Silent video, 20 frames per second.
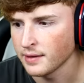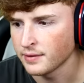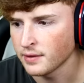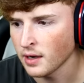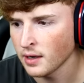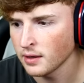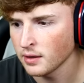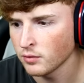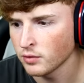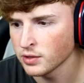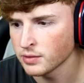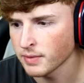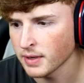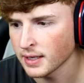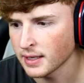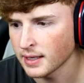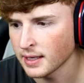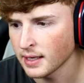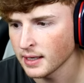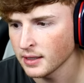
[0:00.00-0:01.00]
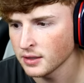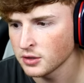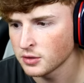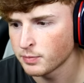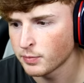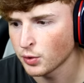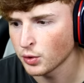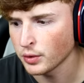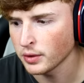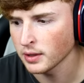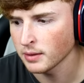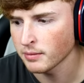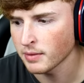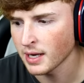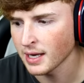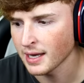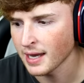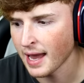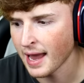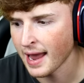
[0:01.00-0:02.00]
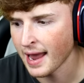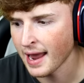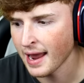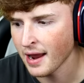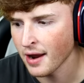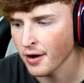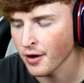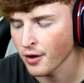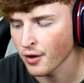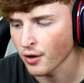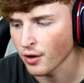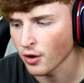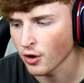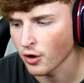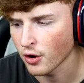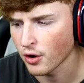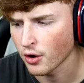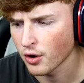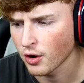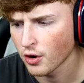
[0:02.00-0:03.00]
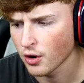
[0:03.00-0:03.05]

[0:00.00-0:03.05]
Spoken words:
I thought it was my kids pulling my hair.